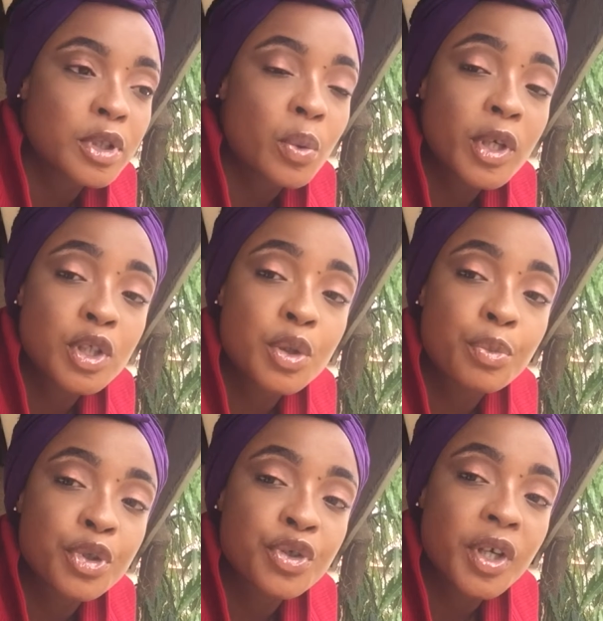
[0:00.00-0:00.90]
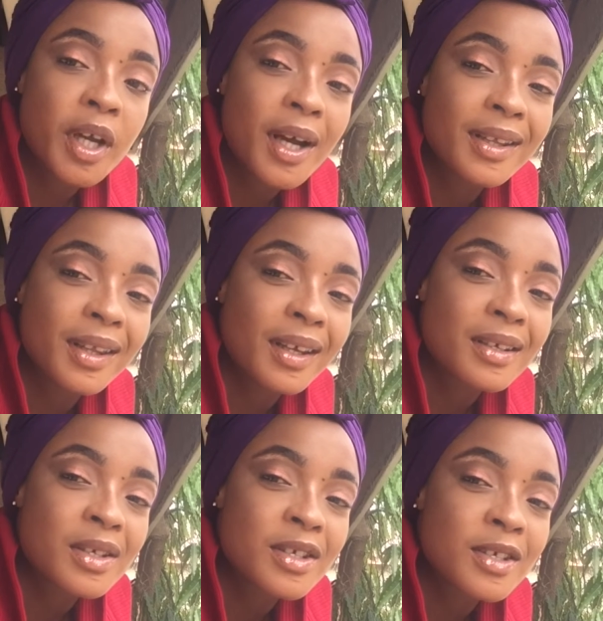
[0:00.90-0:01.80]
The way she portrayed her
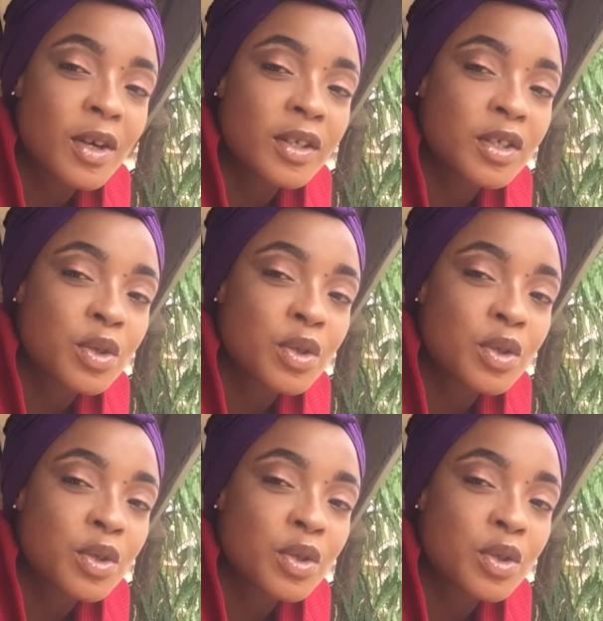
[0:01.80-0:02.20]
things on